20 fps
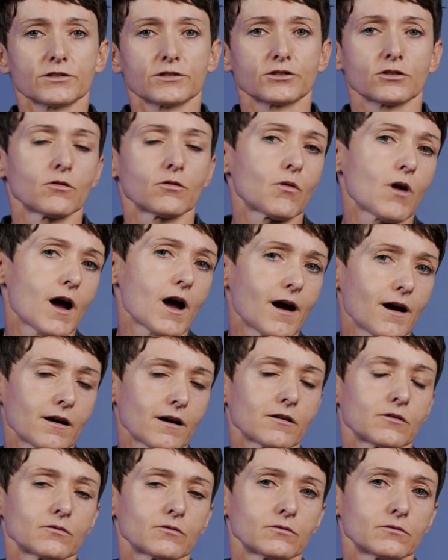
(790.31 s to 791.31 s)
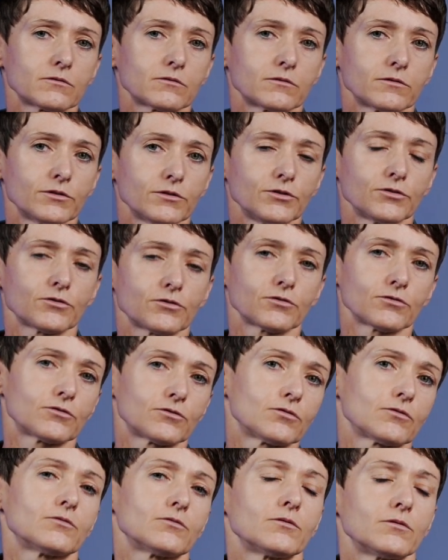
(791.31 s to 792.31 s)
So how you could
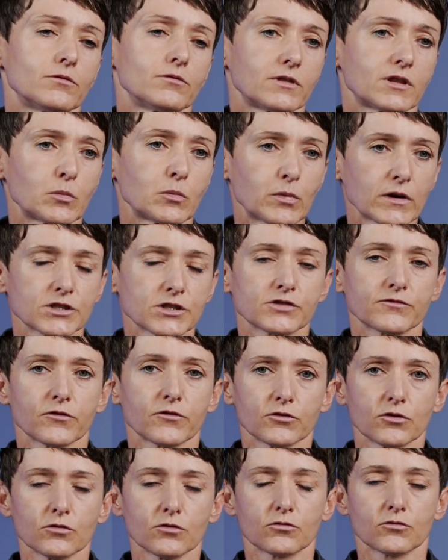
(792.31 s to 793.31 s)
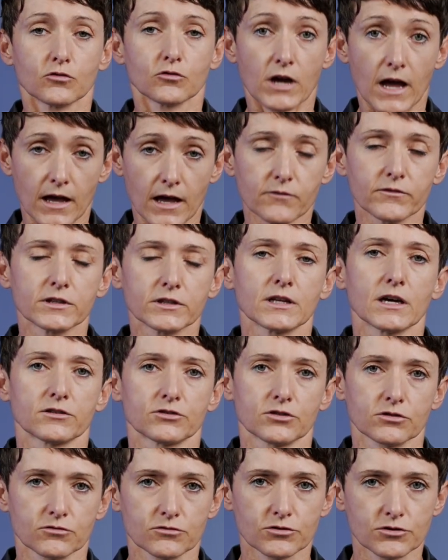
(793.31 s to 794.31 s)
do the best for you to have it
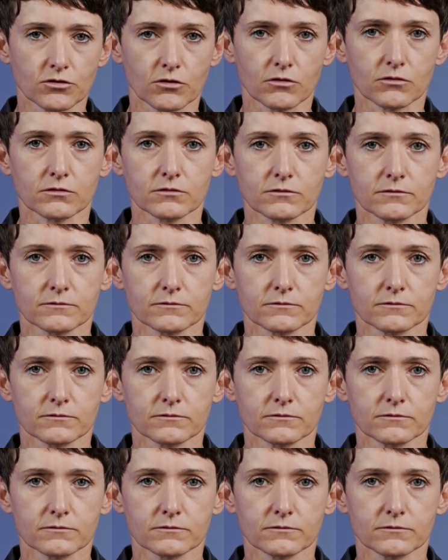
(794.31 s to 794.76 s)
under control?